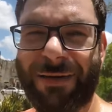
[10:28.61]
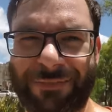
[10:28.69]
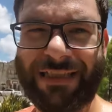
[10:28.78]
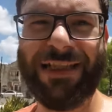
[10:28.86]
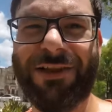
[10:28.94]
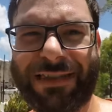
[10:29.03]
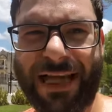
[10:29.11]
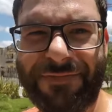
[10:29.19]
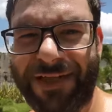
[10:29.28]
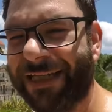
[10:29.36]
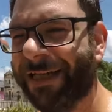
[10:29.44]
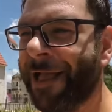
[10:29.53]
I'm, you know,
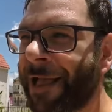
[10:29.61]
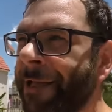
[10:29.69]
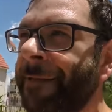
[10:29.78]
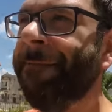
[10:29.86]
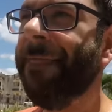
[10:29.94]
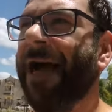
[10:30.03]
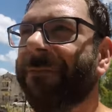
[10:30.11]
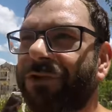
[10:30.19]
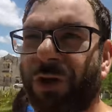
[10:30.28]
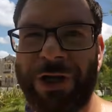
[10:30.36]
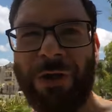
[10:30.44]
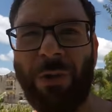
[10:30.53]
definitely I'm um,
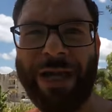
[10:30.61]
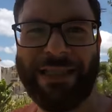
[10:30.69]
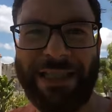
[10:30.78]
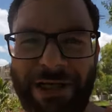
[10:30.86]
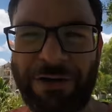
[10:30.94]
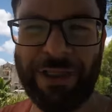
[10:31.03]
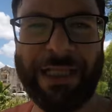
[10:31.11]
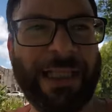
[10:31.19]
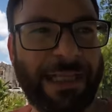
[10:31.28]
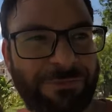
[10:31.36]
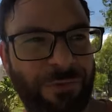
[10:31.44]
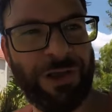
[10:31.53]
throwing away, you know, in,
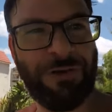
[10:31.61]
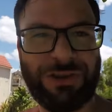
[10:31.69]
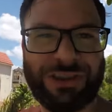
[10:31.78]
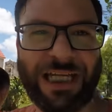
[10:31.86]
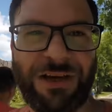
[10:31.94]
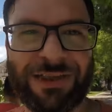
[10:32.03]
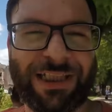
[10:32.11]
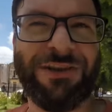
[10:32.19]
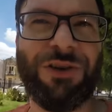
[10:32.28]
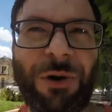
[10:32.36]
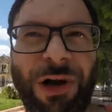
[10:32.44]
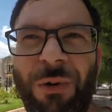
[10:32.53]
in one of those cells that are
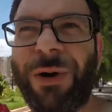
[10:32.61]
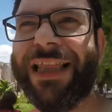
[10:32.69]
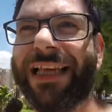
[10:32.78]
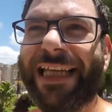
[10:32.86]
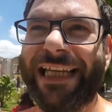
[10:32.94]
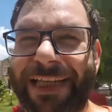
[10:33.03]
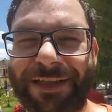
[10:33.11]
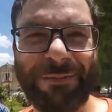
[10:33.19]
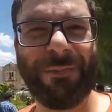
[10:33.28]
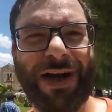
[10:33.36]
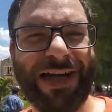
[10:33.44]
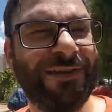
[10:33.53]
throwing away the key and you'll
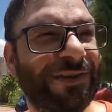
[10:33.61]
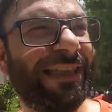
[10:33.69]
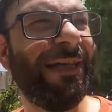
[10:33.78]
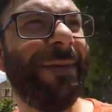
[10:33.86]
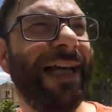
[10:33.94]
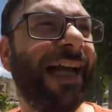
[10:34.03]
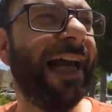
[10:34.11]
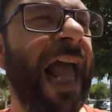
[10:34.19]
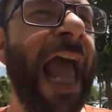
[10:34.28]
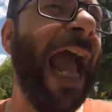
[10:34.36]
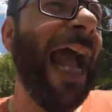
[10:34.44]
probably never see me again.